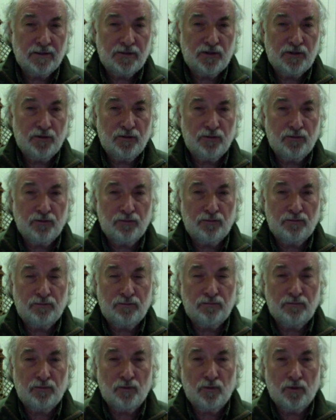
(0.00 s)
to
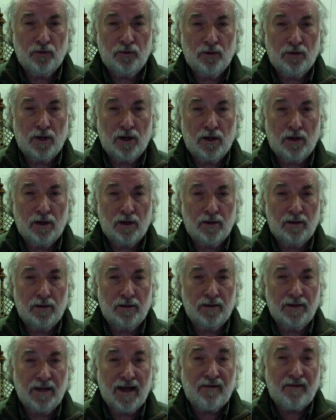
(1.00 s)

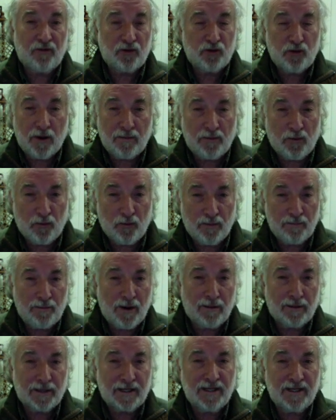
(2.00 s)
never-Trumper
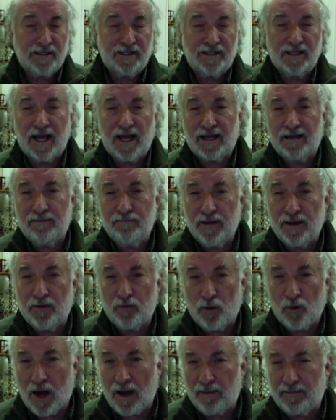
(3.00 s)
Republicans like Mitt
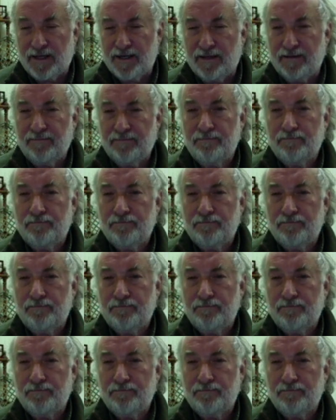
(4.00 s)
Romney.